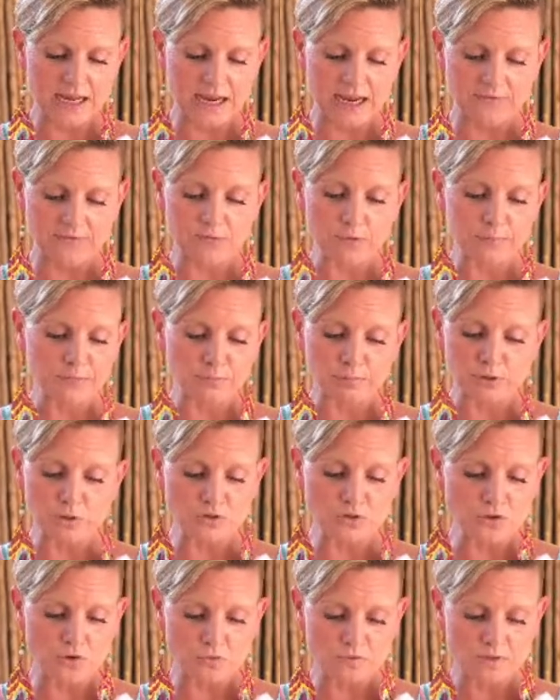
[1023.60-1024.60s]
from Blue
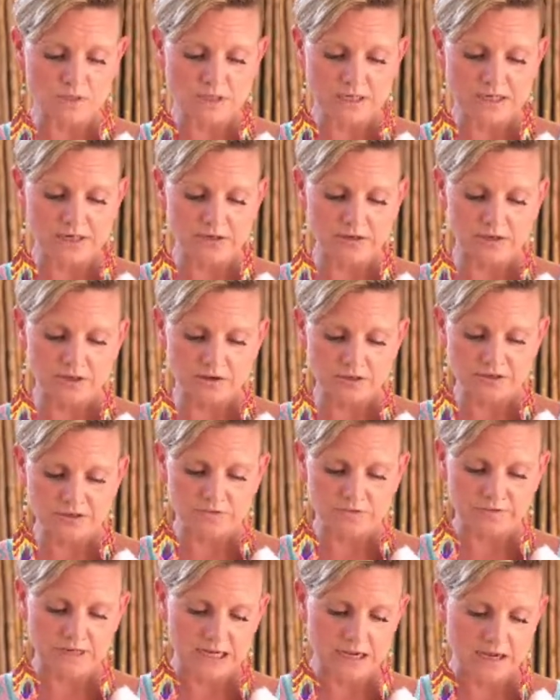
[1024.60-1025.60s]
Zones here in Costa
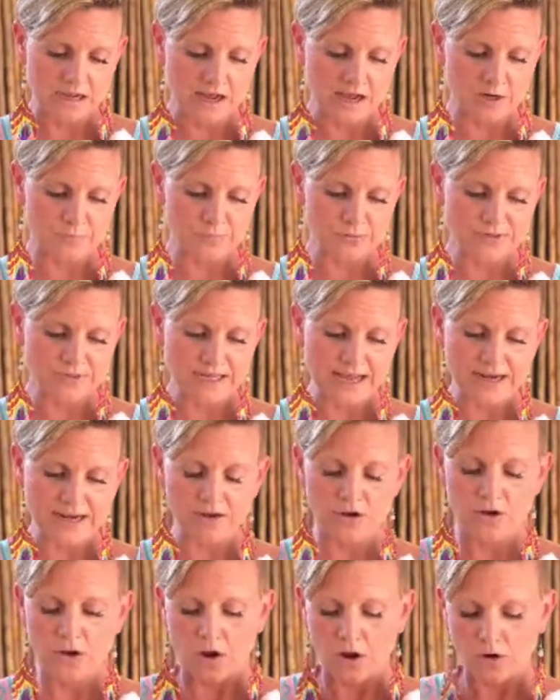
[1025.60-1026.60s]
Rica, 100%
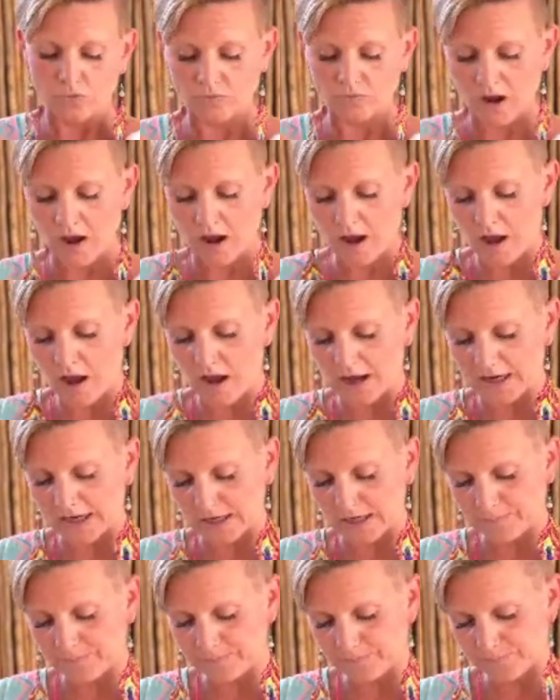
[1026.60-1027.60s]
raw
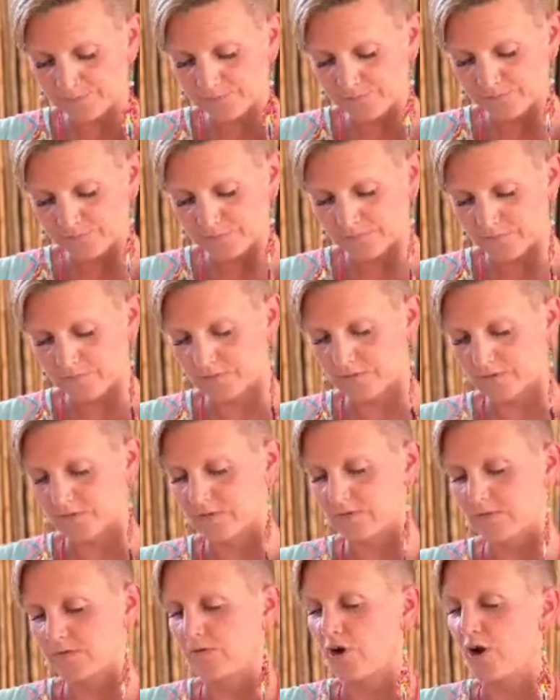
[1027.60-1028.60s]
honey,
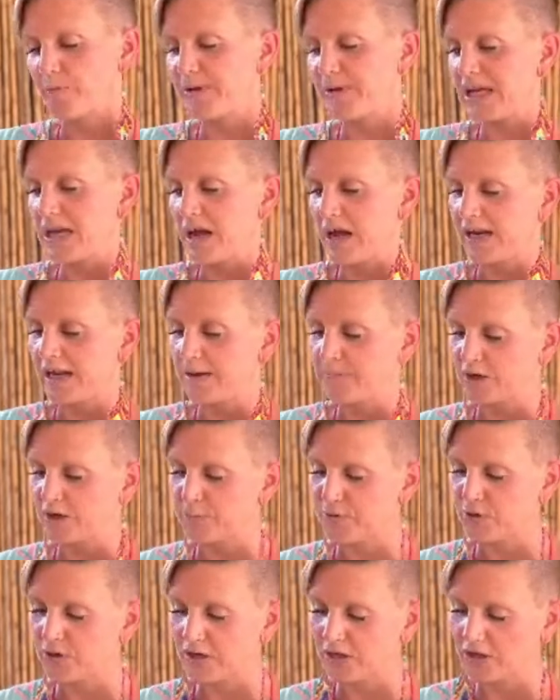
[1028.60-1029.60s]
raw bee honey. I'm going to
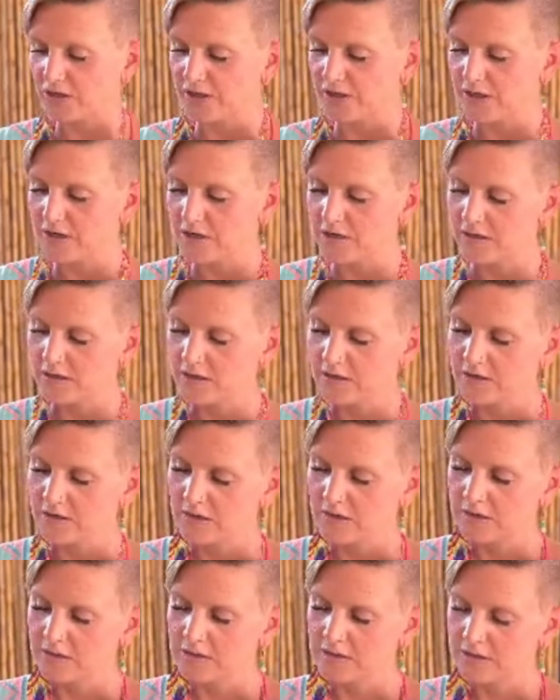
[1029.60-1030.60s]
put in a good
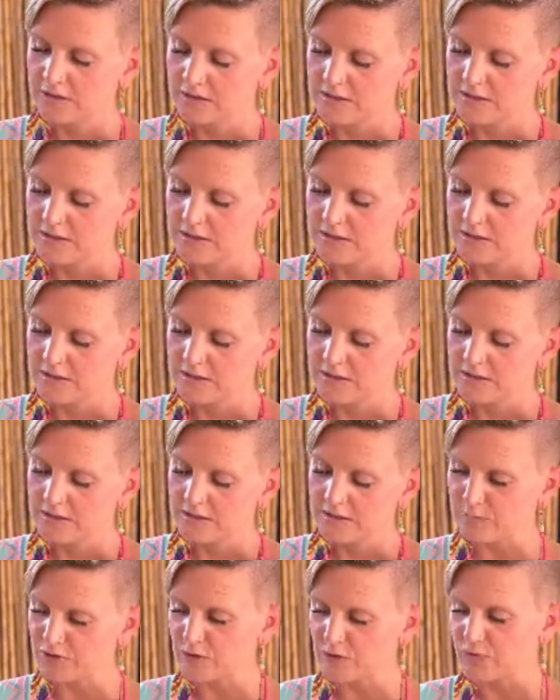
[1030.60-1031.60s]
2
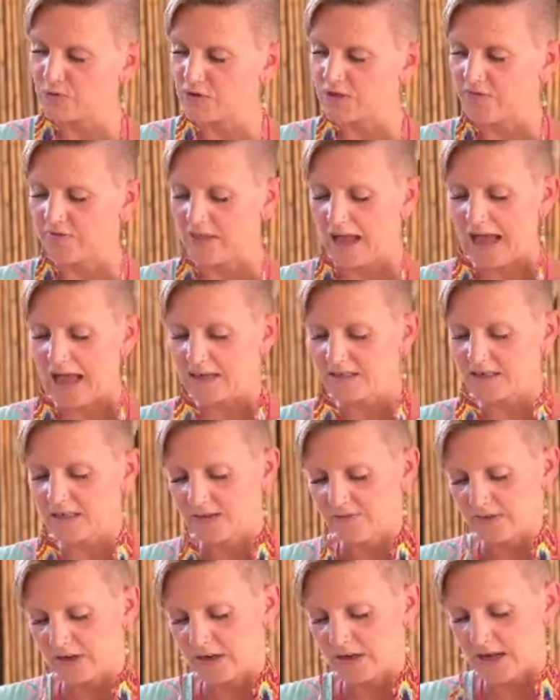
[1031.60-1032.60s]
tablespoons of that to
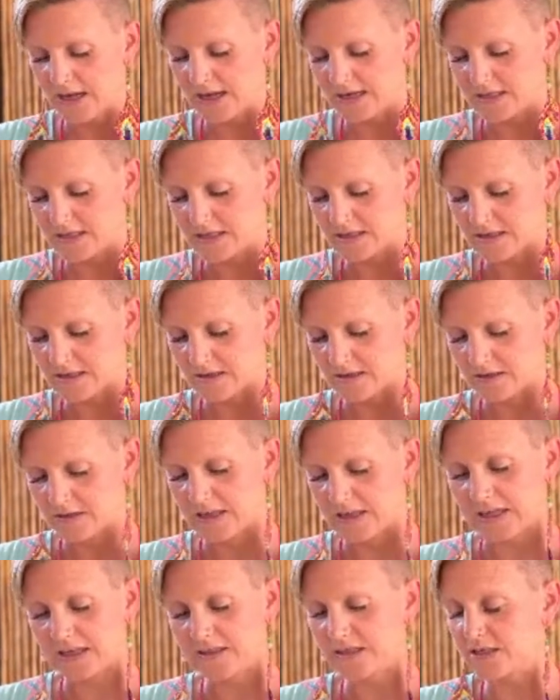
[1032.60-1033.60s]
give it a nice,
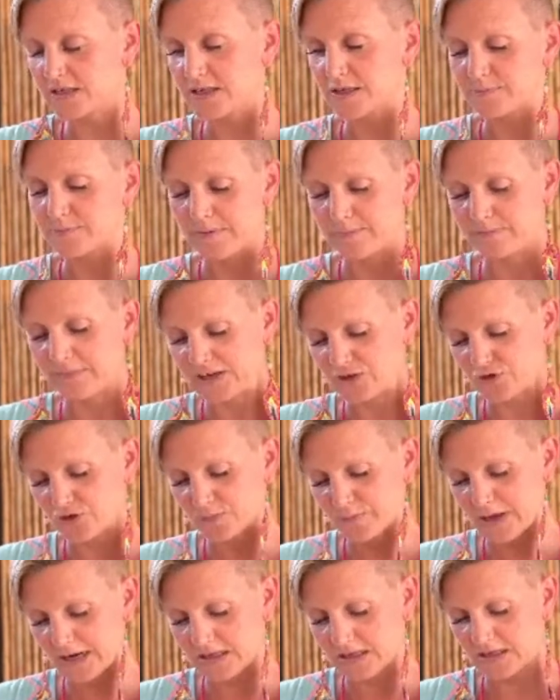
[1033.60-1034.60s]
this is nature's
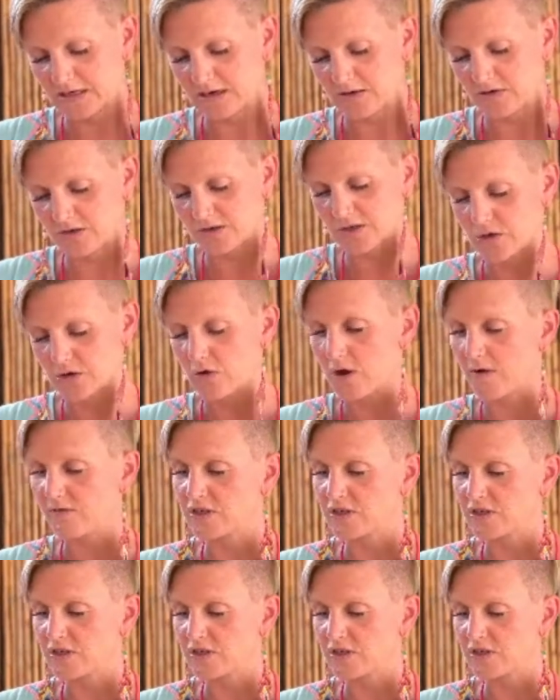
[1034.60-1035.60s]
medicine also.
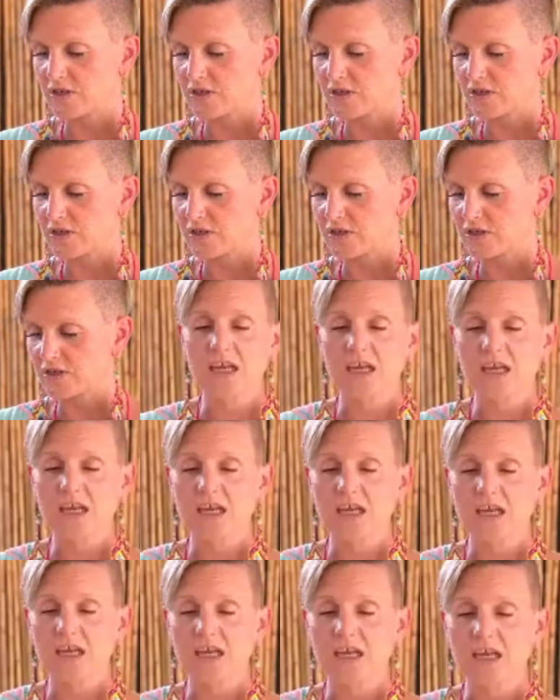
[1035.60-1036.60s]
Obviously, if you're vegan, you can
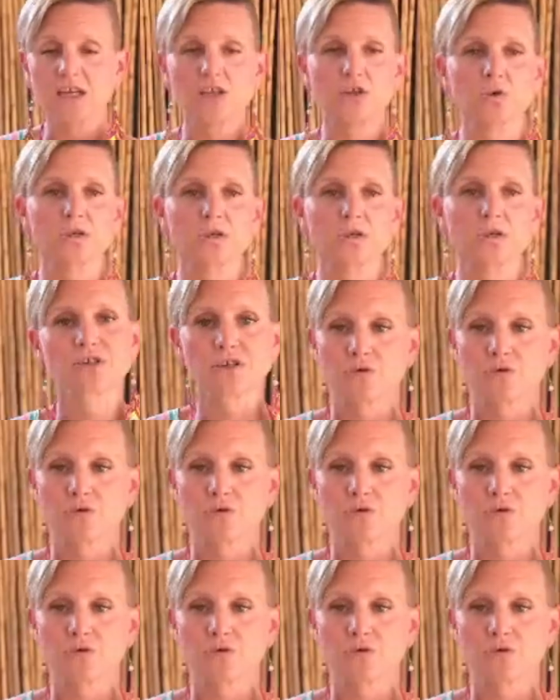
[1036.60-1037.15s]
substitute in